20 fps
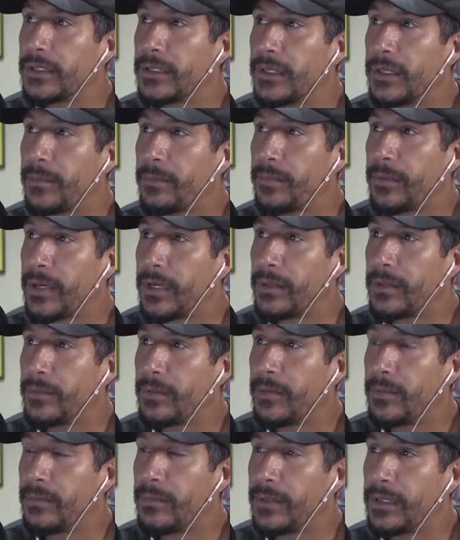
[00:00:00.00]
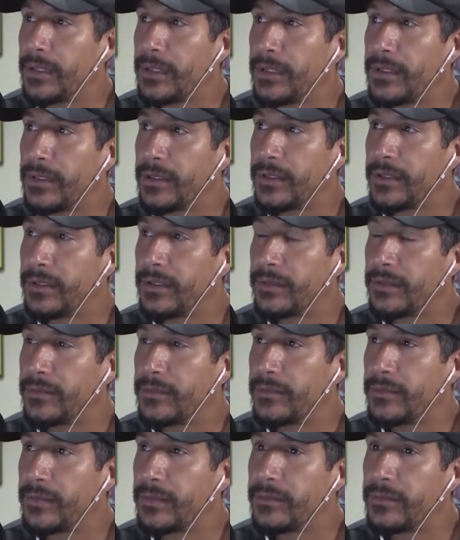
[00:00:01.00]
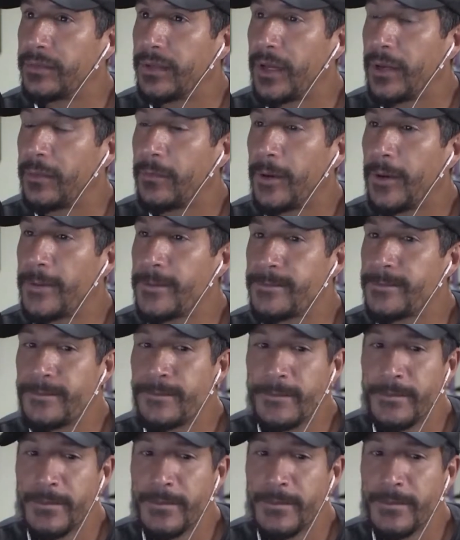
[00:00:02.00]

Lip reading: the problem is that, well,